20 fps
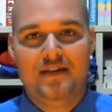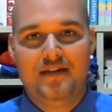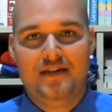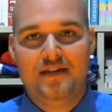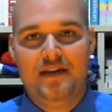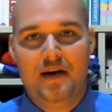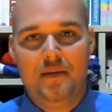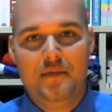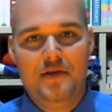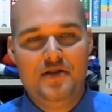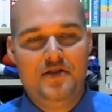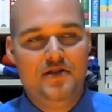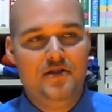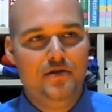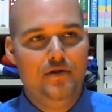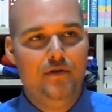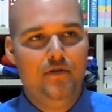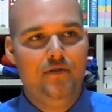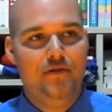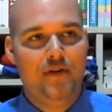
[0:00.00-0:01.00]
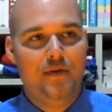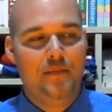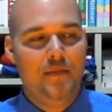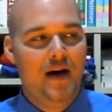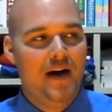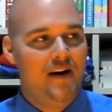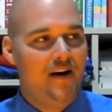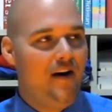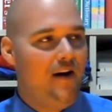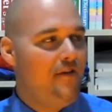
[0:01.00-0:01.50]
coming to you from my
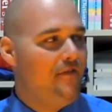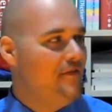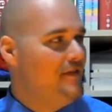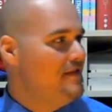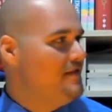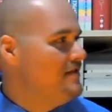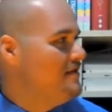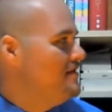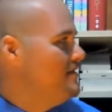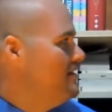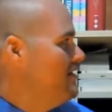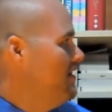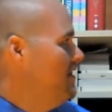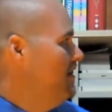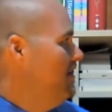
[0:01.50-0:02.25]
office